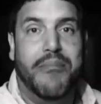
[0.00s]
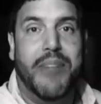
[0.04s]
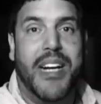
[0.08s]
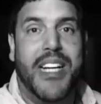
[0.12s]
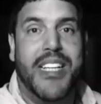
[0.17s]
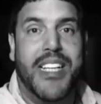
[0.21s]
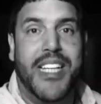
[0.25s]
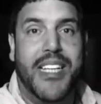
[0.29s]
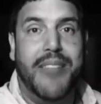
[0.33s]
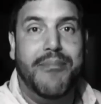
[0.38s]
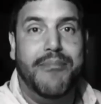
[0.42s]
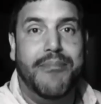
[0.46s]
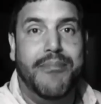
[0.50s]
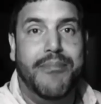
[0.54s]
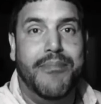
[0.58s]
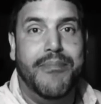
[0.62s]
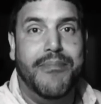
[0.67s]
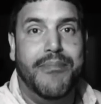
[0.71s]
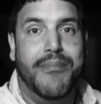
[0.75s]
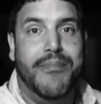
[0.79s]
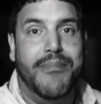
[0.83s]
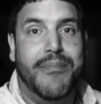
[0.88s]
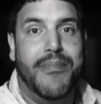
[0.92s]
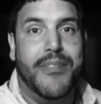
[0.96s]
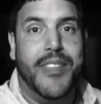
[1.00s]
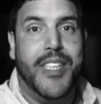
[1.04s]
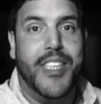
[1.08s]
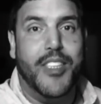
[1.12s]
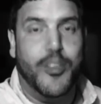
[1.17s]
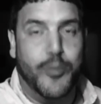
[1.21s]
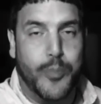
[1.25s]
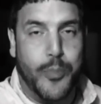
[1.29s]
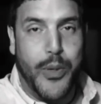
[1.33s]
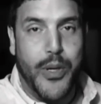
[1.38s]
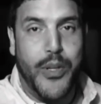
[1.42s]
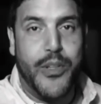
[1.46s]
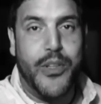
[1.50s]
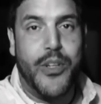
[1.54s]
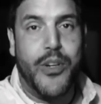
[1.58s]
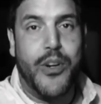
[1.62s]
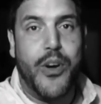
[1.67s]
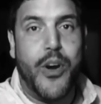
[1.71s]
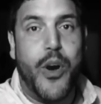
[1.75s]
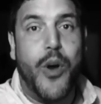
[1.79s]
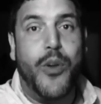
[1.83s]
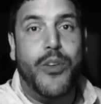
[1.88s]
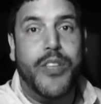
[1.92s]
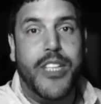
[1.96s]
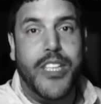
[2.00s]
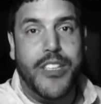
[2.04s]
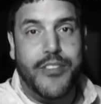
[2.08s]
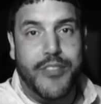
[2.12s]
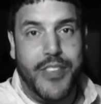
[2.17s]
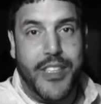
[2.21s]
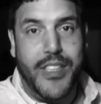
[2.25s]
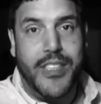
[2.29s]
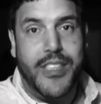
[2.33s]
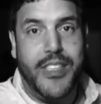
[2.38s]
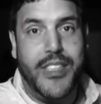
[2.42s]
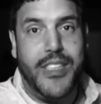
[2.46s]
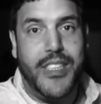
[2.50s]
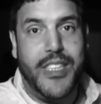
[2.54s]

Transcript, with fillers: My name is Bert Oliva.